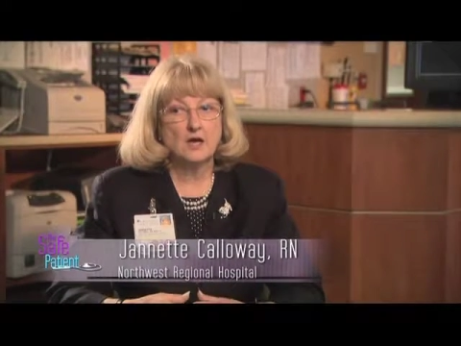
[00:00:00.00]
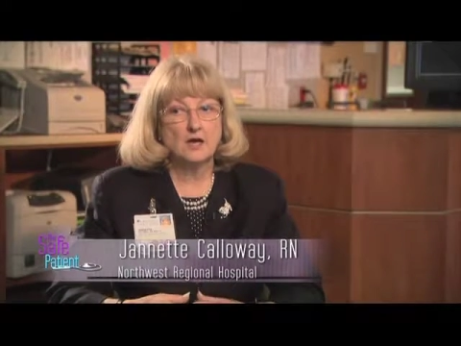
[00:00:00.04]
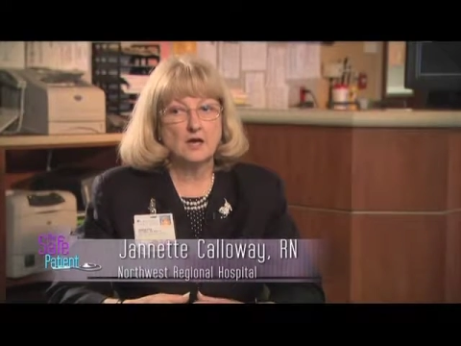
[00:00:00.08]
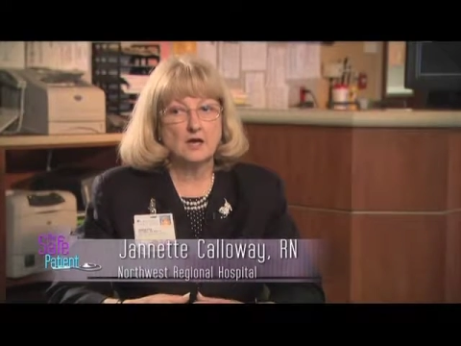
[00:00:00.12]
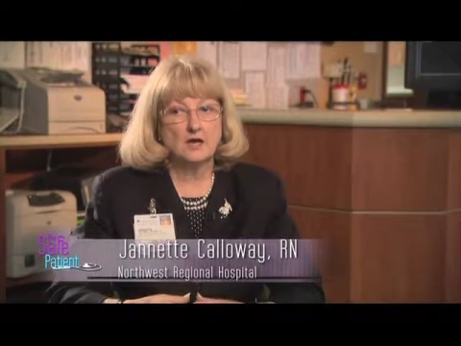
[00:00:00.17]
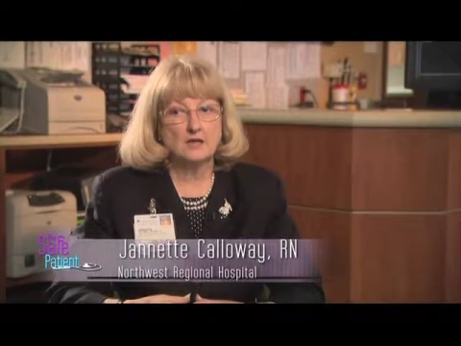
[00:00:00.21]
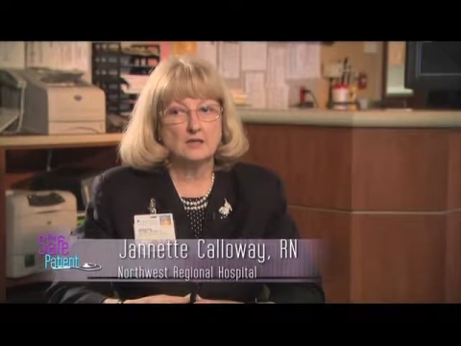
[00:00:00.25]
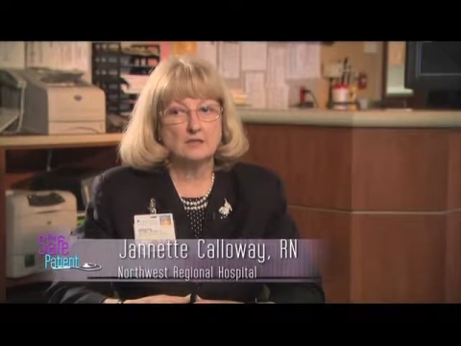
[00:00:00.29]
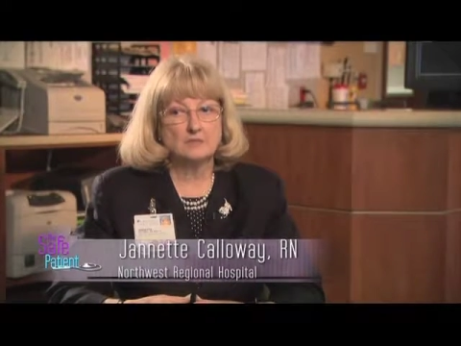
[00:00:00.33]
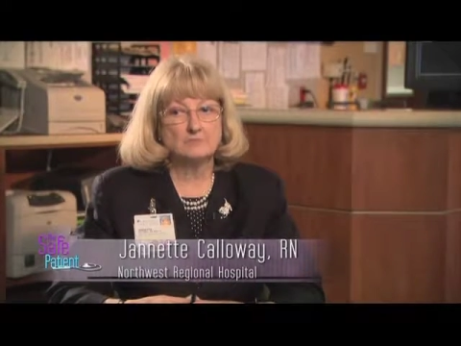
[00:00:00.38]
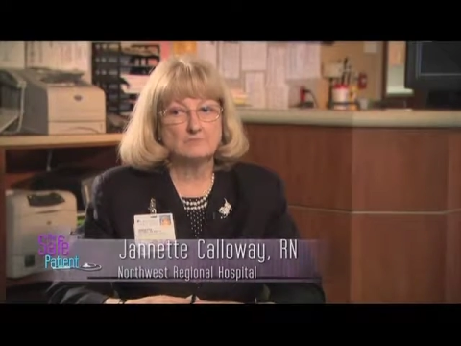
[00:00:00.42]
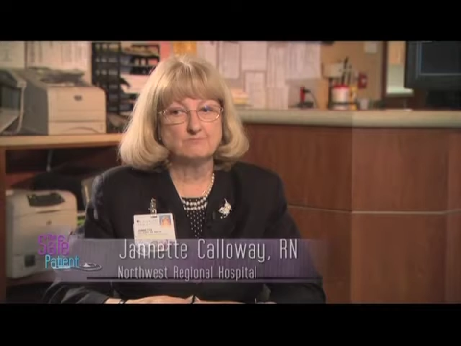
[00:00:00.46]

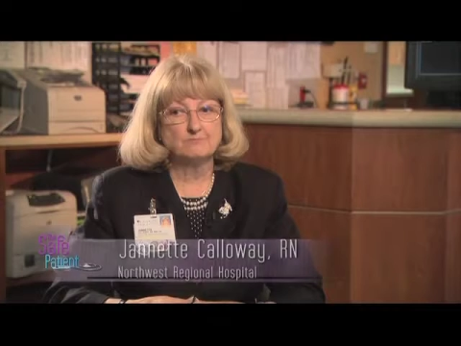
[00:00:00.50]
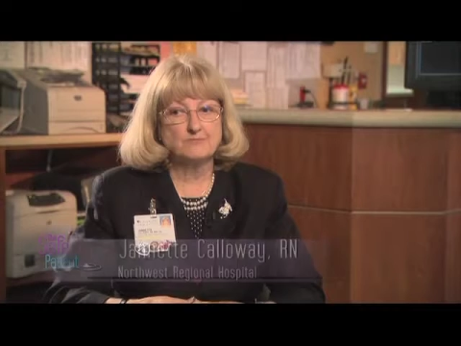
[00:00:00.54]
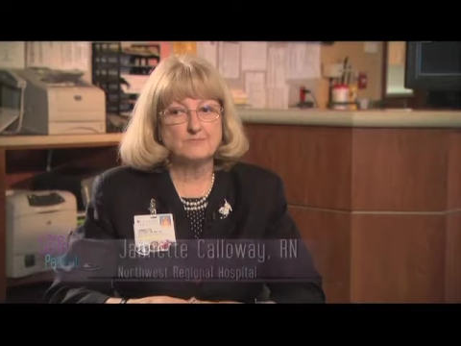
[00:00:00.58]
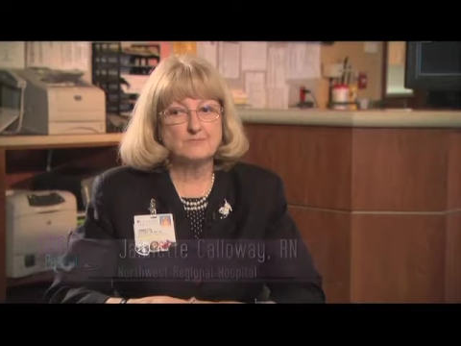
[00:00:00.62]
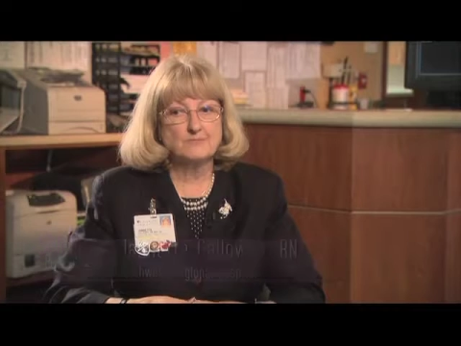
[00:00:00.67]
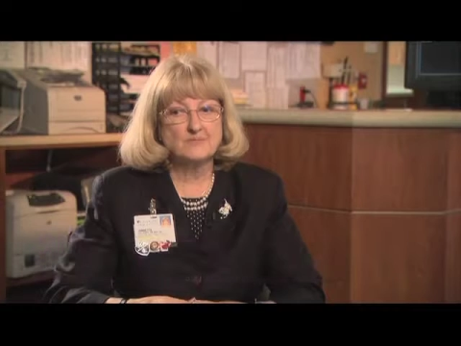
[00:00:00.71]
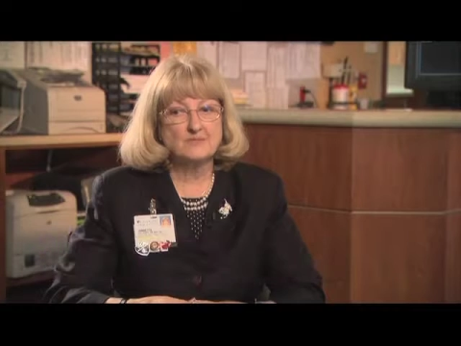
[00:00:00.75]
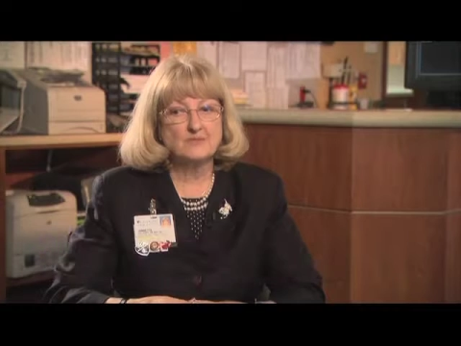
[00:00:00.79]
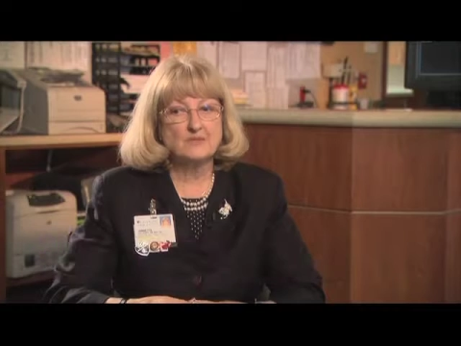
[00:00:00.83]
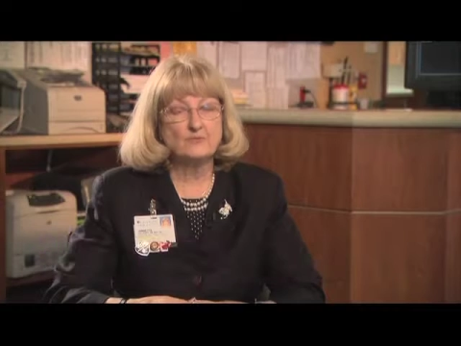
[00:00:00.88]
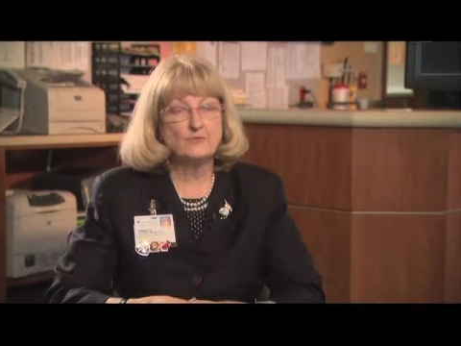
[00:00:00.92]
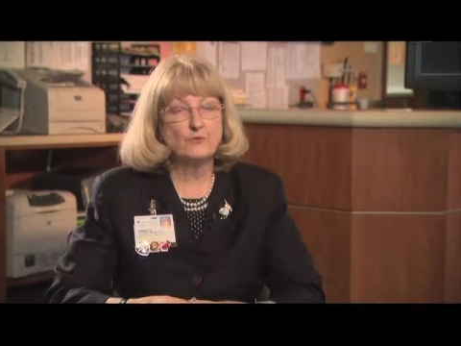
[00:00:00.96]
um,
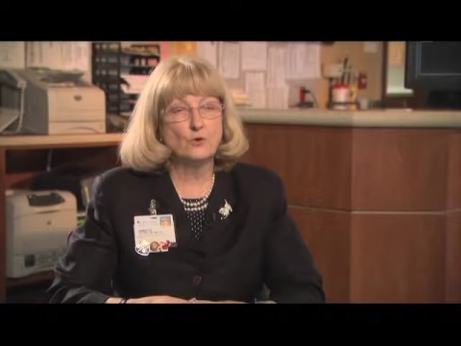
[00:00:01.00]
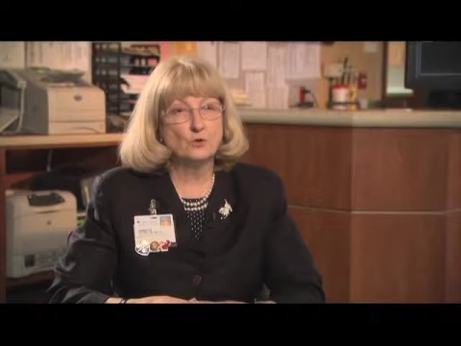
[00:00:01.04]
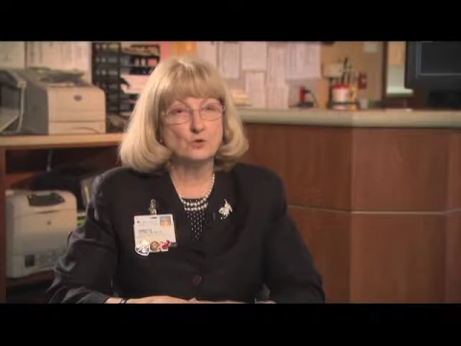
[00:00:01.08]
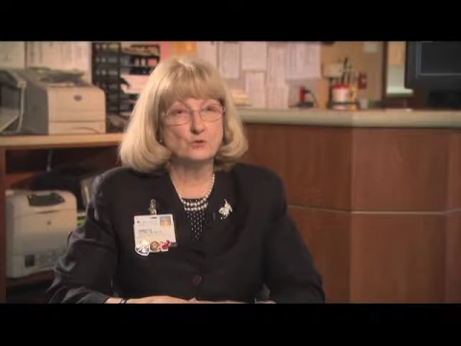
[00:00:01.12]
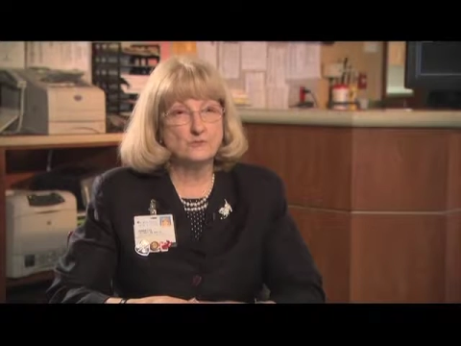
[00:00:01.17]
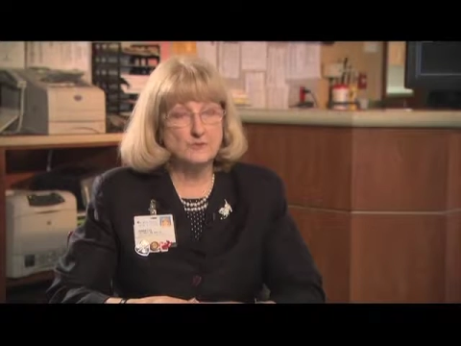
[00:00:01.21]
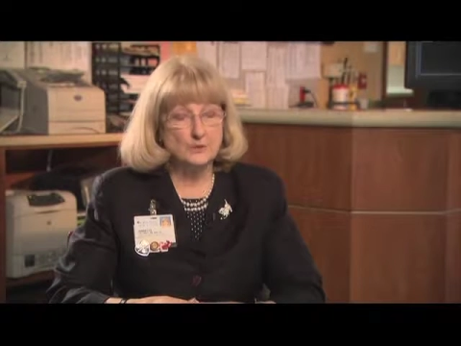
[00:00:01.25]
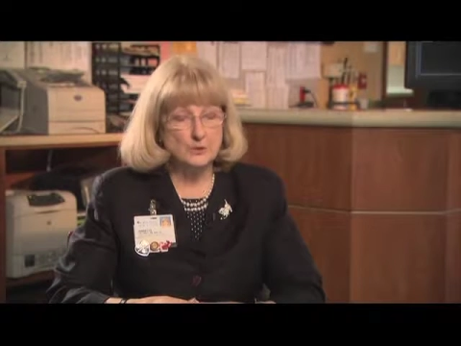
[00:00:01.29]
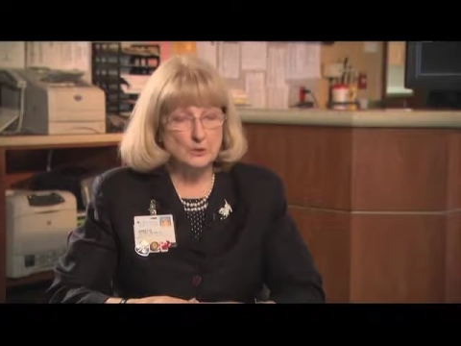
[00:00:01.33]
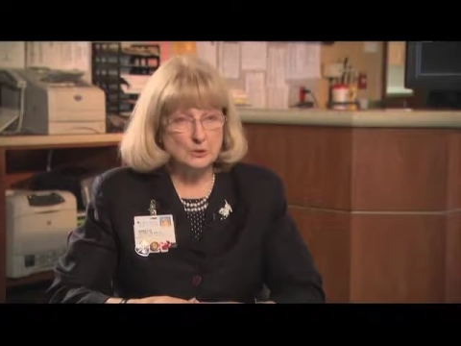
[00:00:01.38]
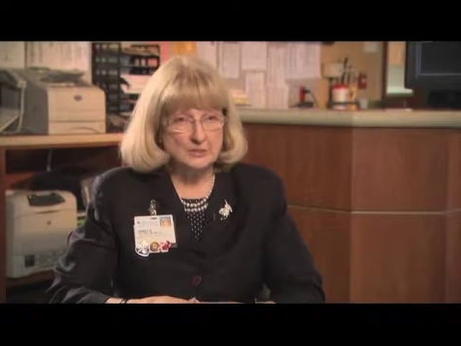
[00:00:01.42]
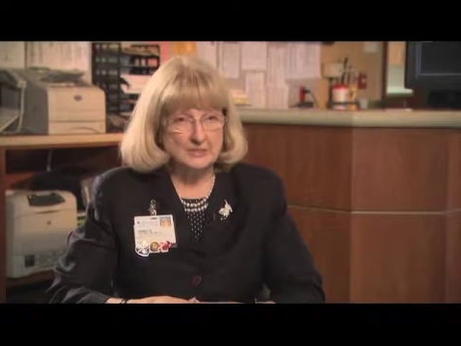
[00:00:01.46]
the
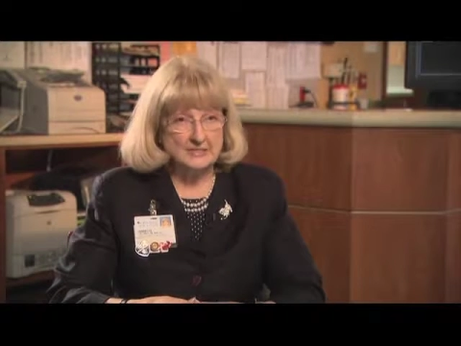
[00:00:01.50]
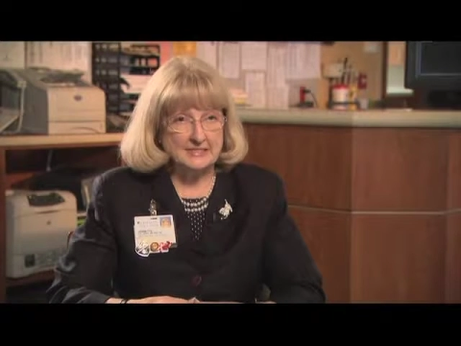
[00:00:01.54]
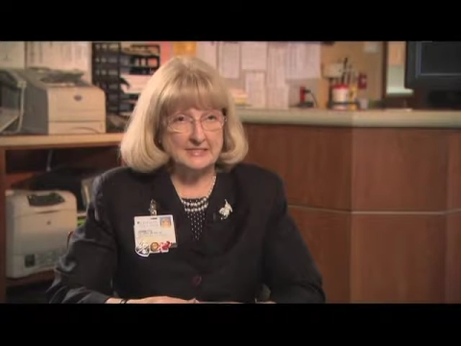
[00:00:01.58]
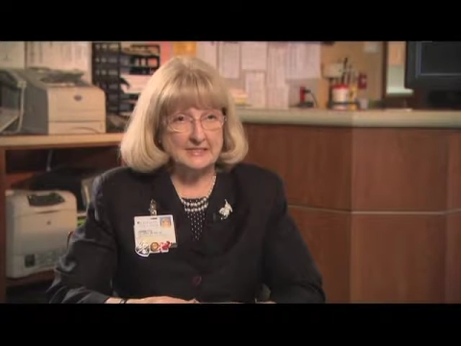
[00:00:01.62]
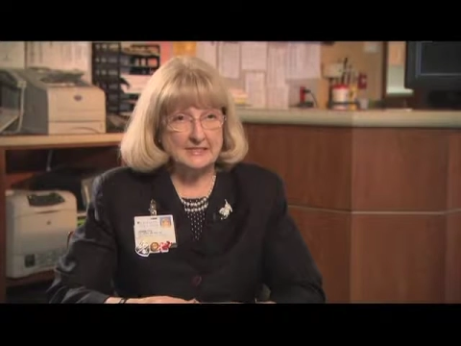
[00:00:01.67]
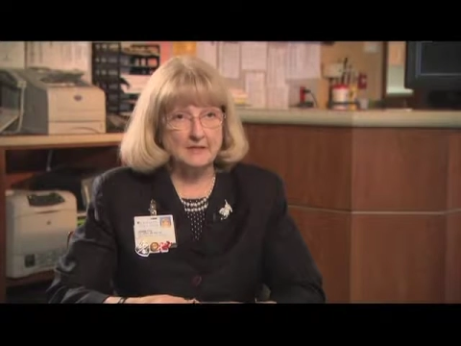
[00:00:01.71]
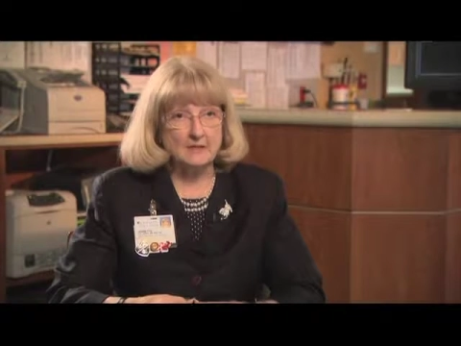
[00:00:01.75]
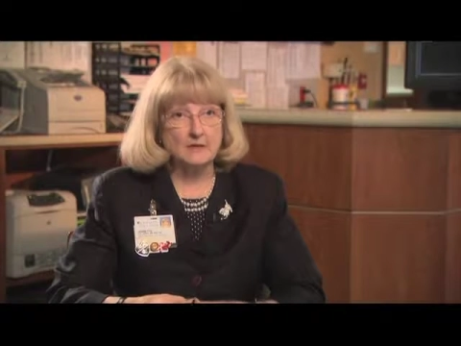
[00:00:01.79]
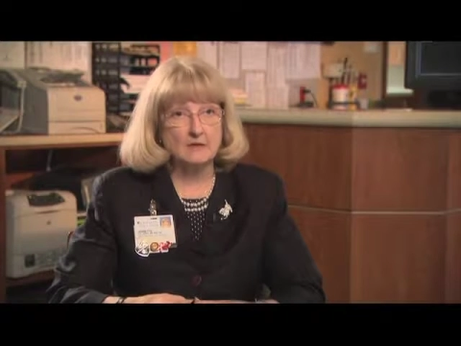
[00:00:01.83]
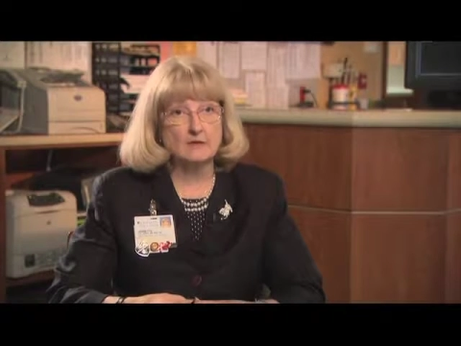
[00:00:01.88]
vulnerability